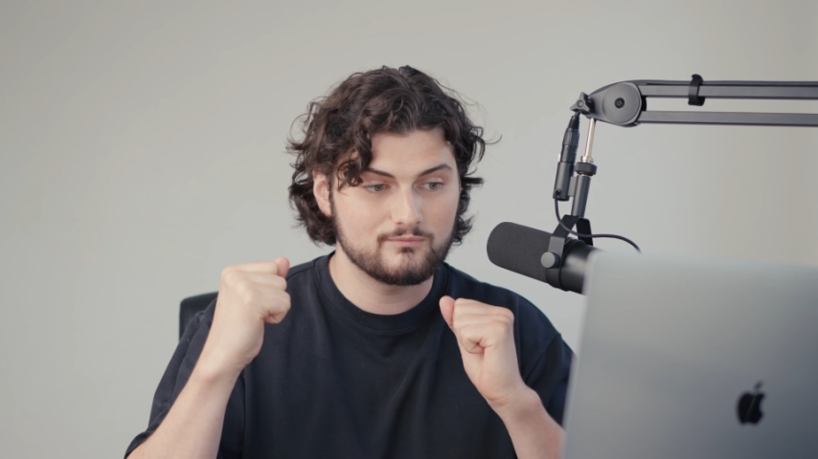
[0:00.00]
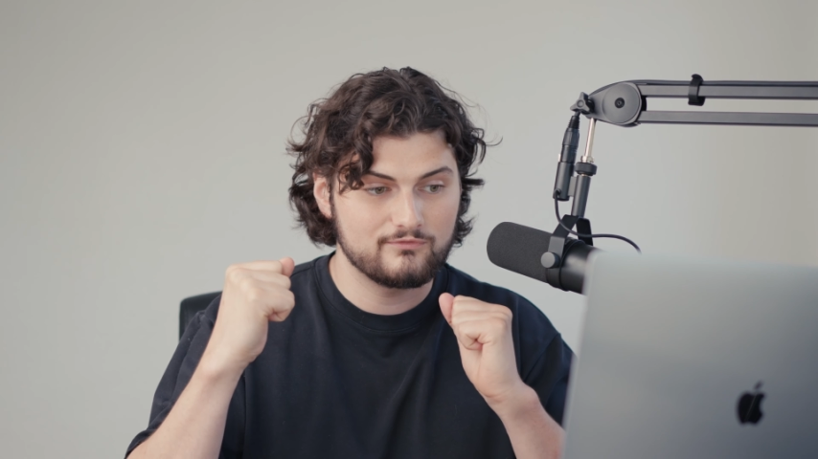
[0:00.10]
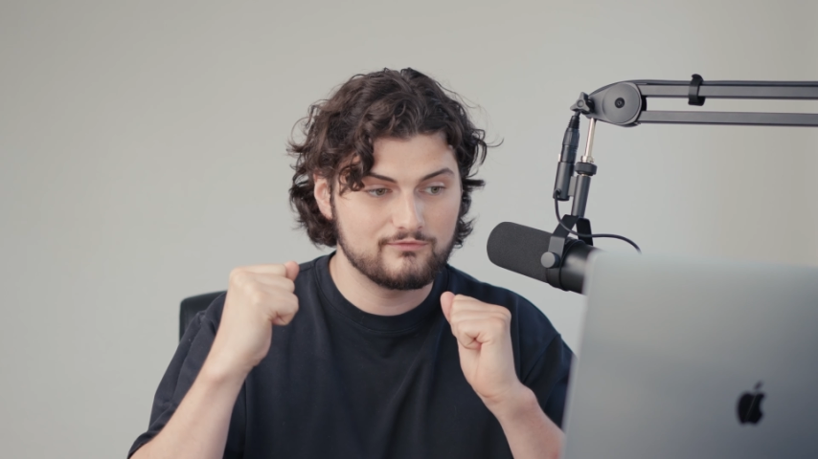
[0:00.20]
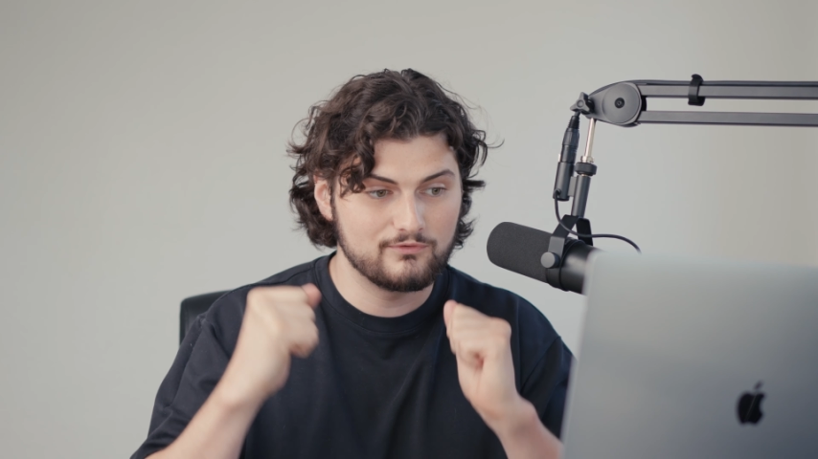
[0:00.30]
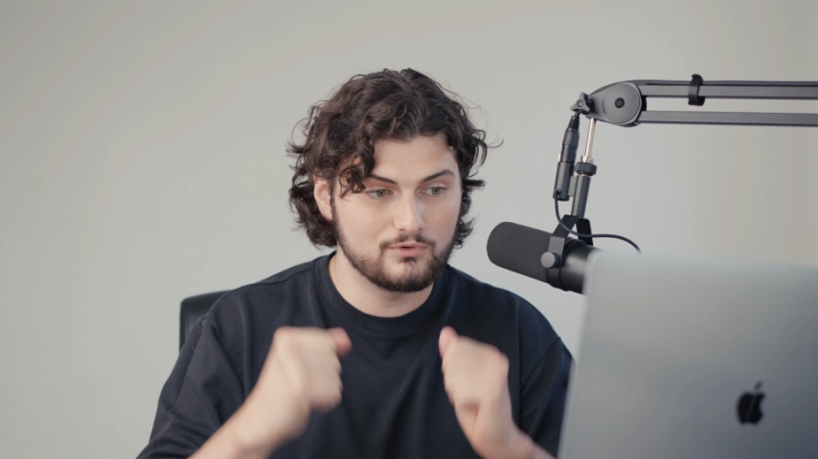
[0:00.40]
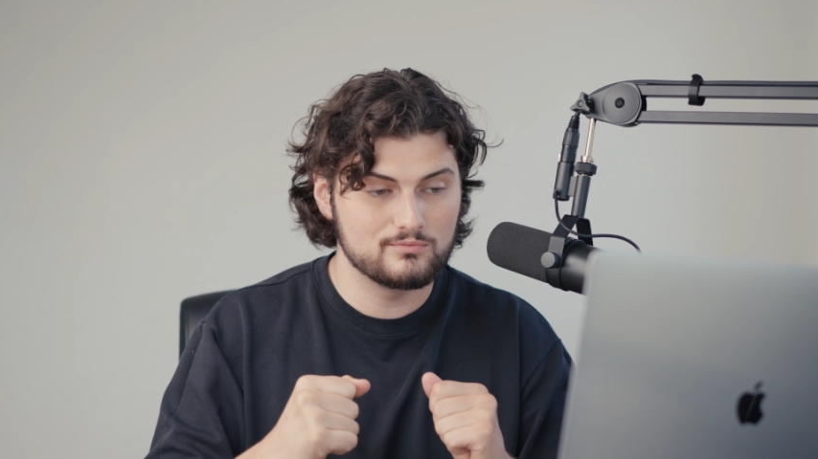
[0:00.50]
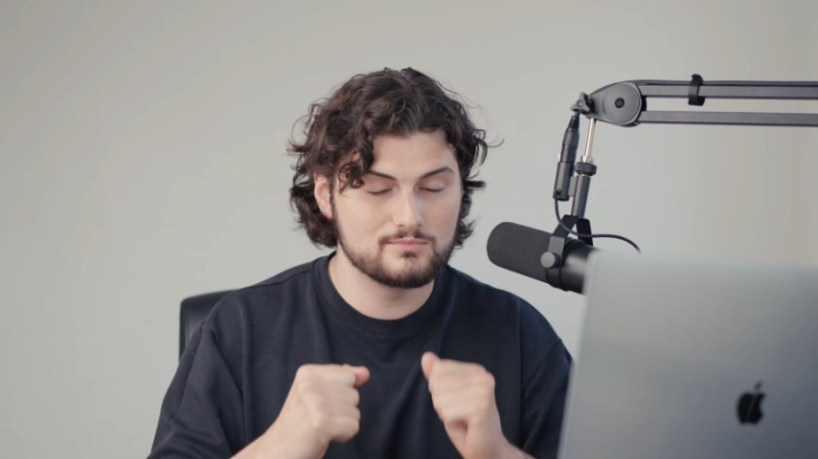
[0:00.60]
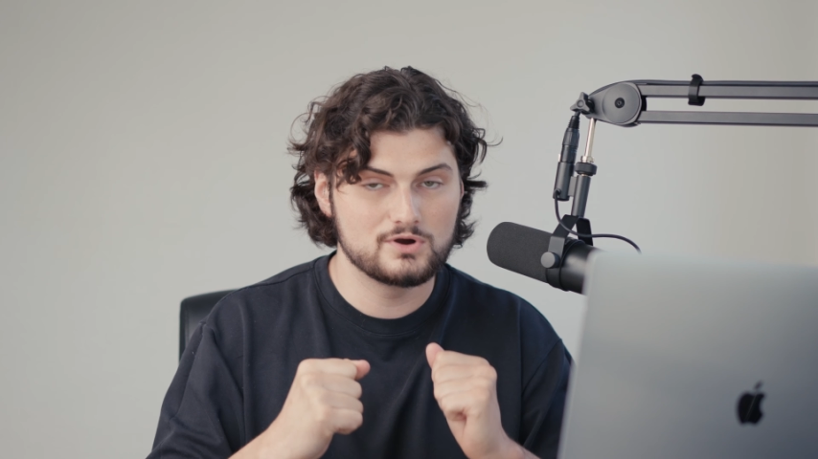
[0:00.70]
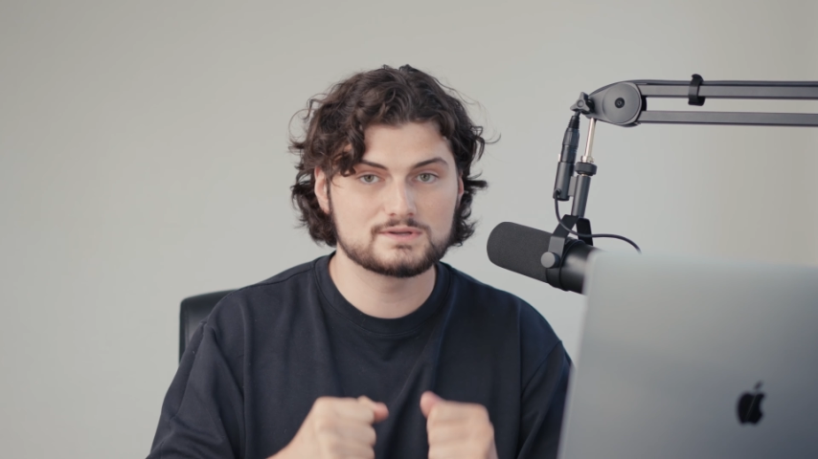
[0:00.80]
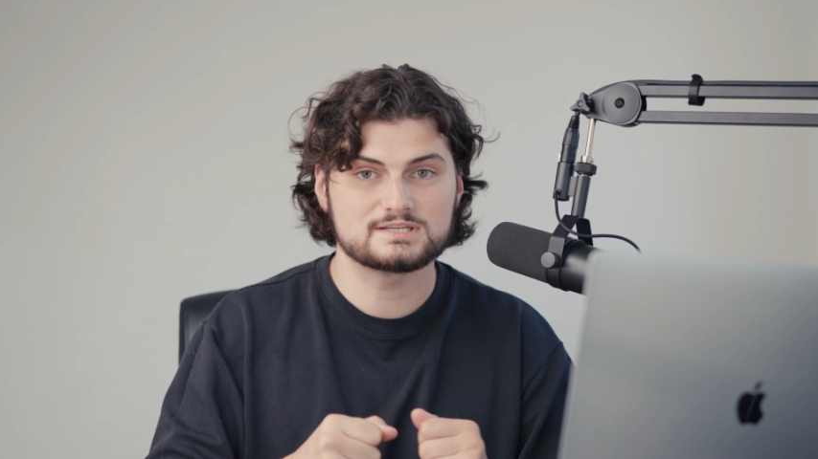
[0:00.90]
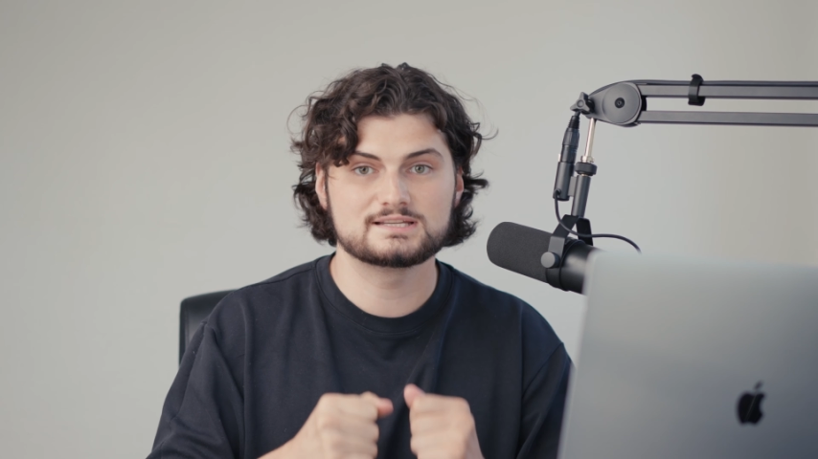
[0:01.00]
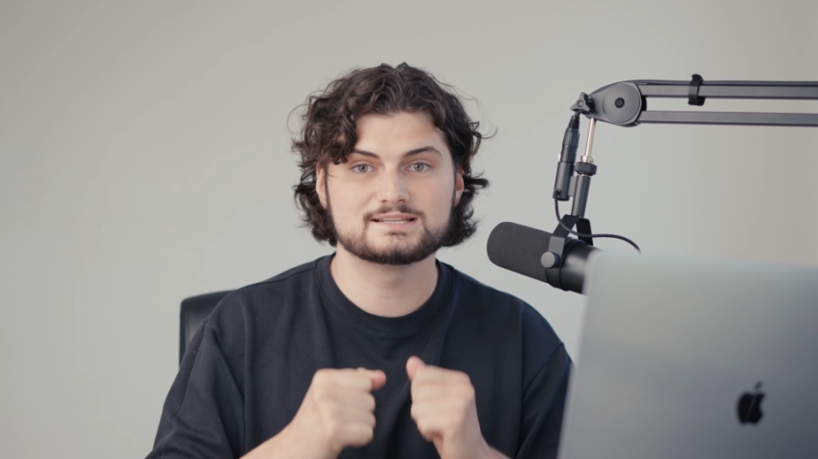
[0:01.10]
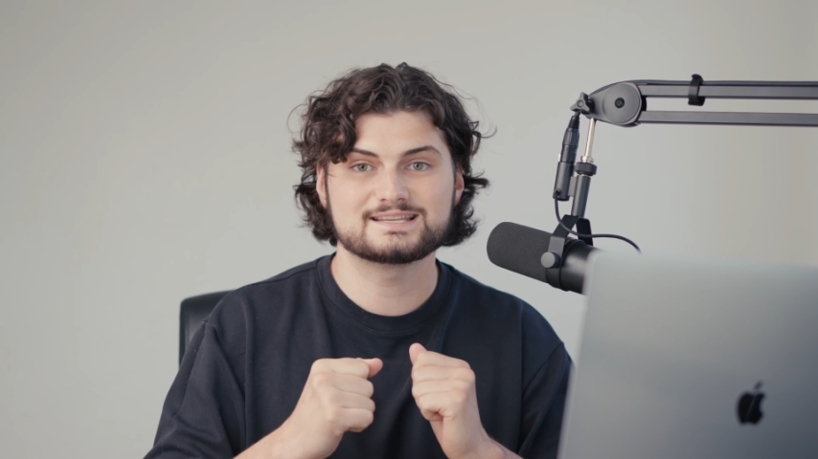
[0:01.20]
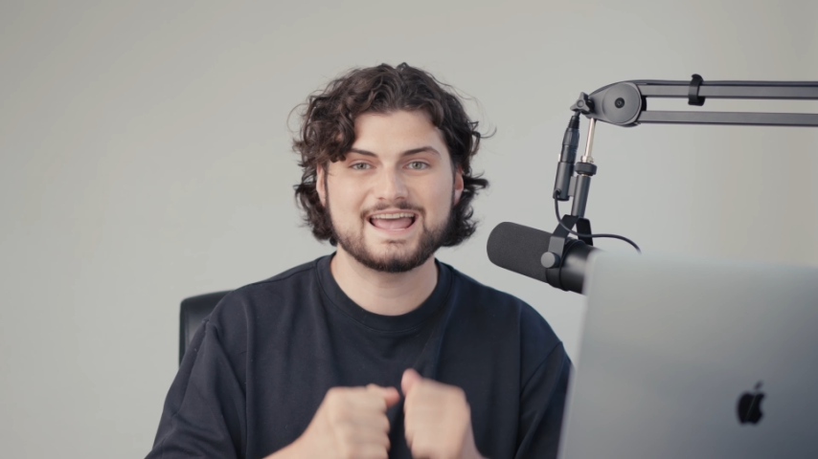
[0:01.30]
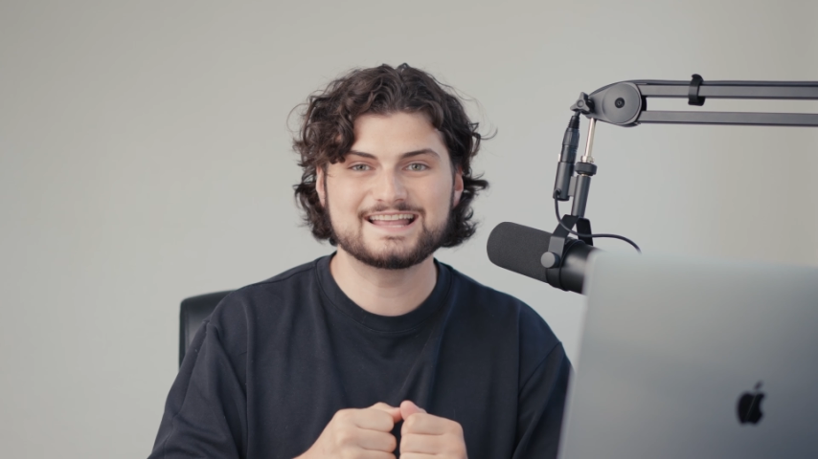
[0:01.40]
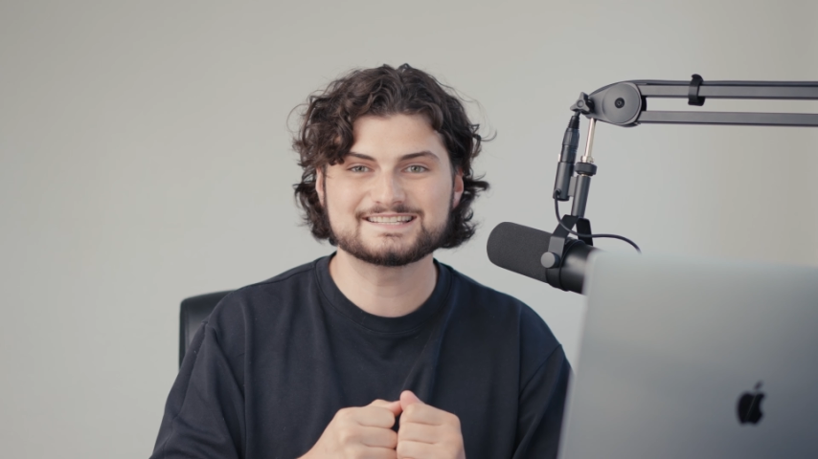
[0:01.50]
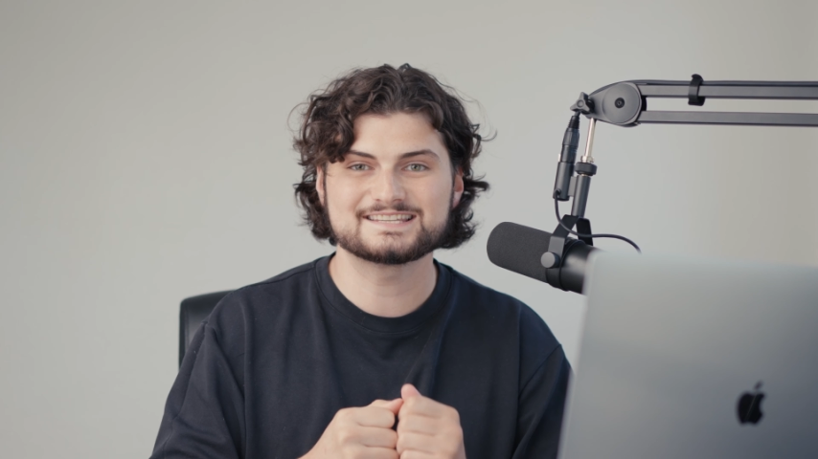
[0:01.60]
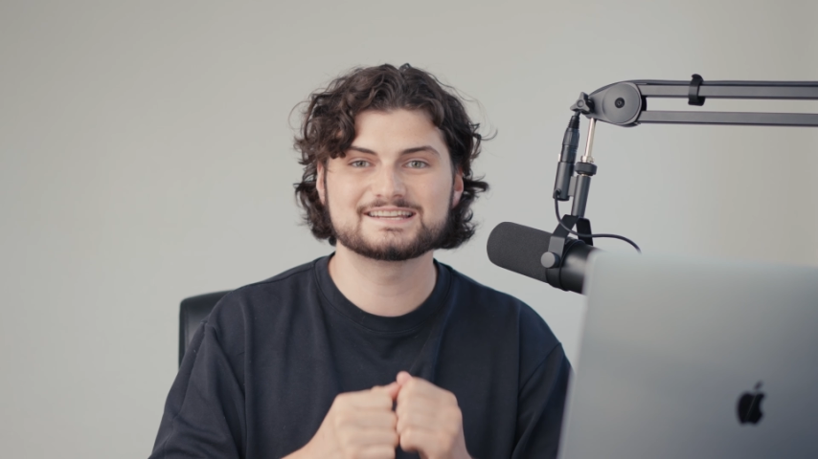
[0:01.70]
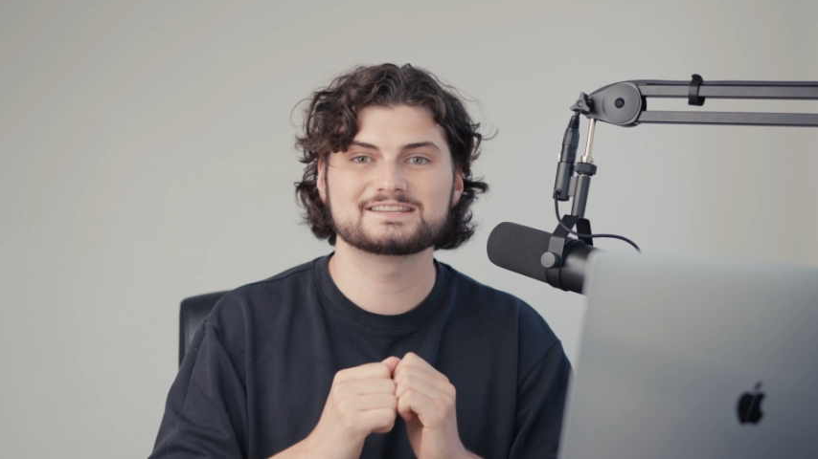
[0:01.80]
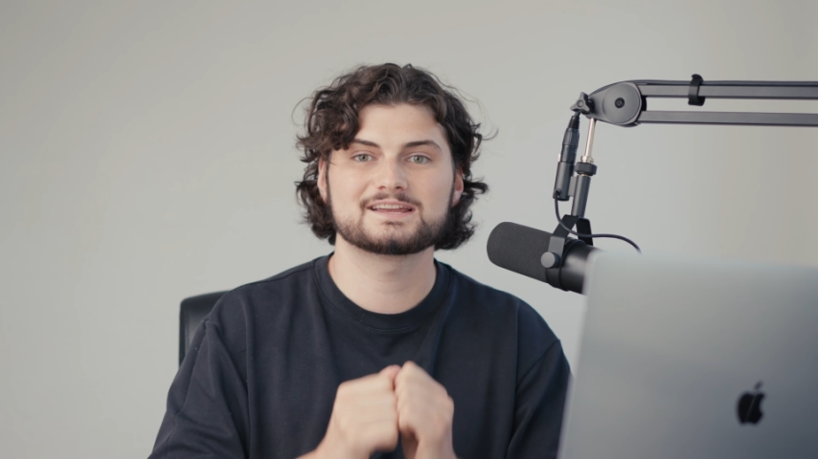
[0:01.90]
full most
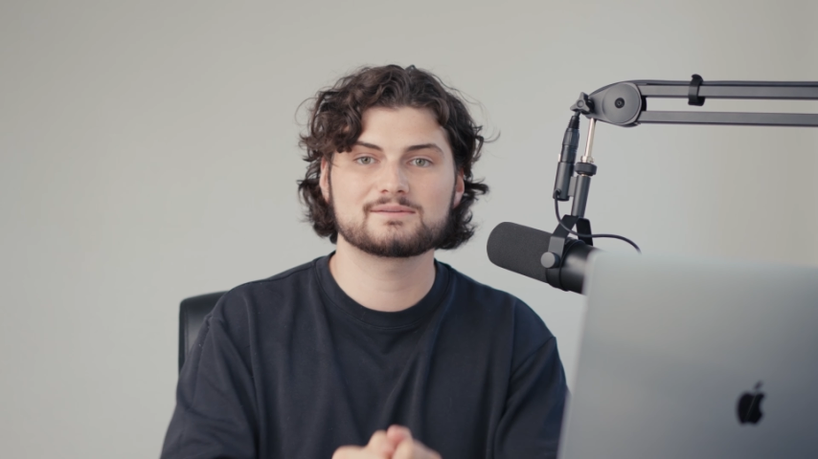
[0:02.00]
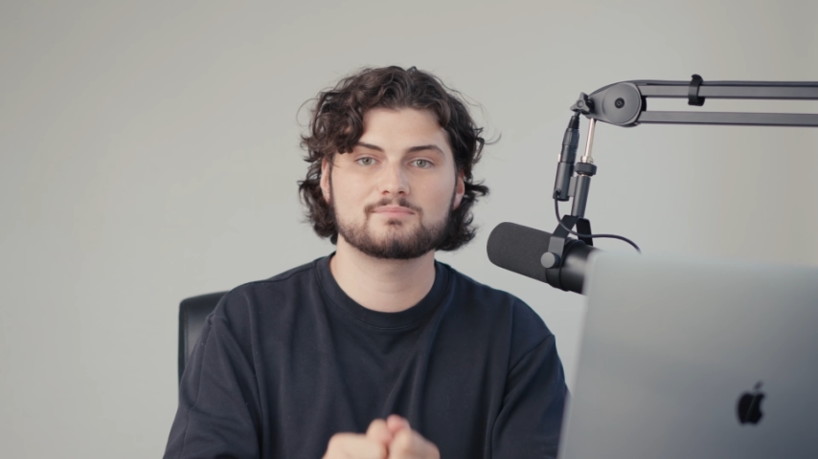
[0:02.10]
intensity that I